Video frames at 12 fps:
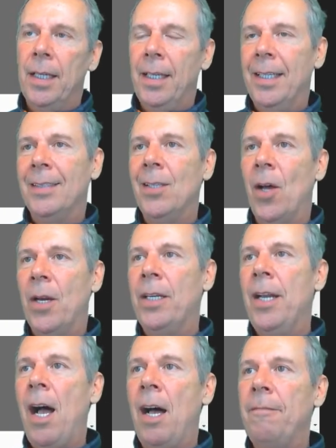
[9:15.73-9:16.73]
it's not
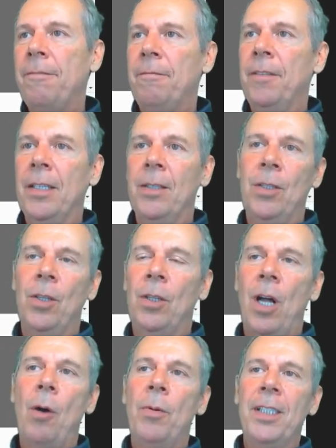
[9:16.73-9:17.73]
enough, and
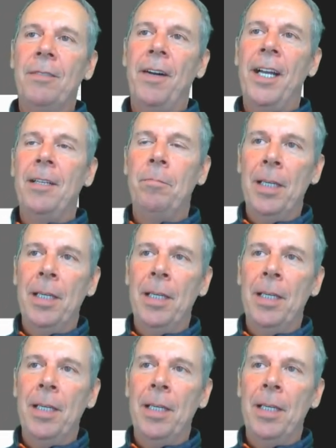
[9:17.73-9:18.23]
you'll always find